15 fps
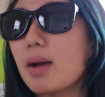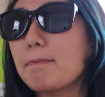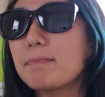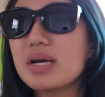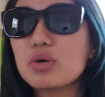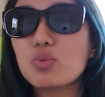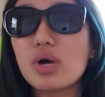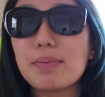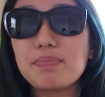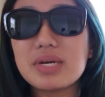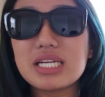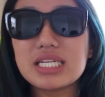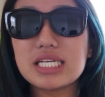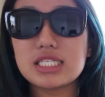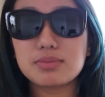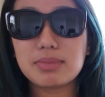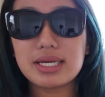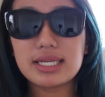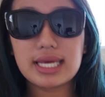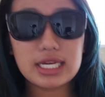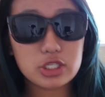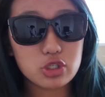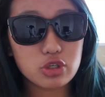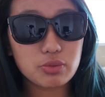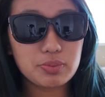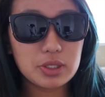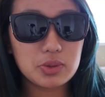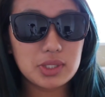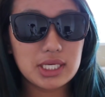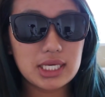My weapon is my natural
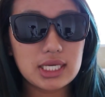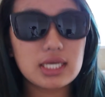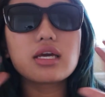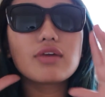beauty.